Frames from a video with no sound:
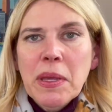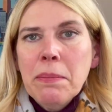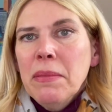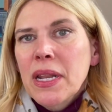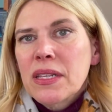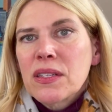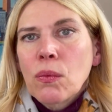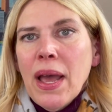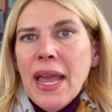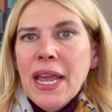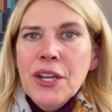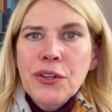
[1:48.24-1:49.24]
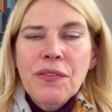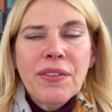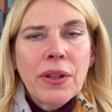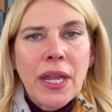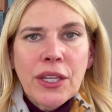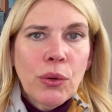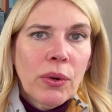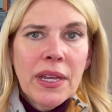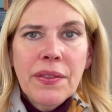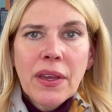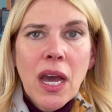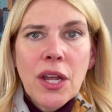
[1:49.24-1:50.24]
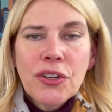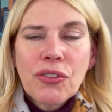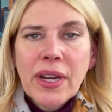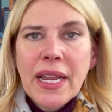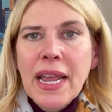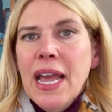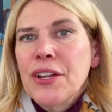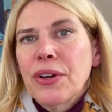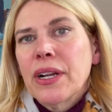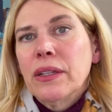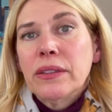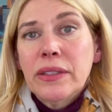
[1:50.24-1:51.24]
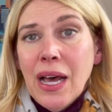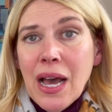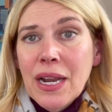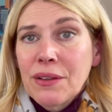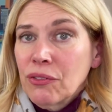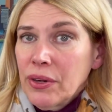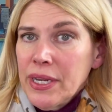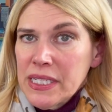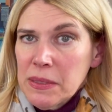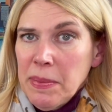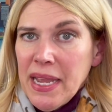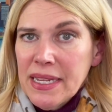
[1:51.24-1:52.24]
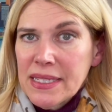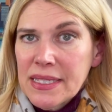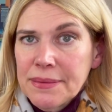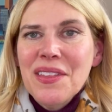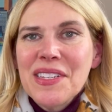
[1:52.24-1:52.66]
be minutes away and you feel like you're in the country and you're in a lot of green space. The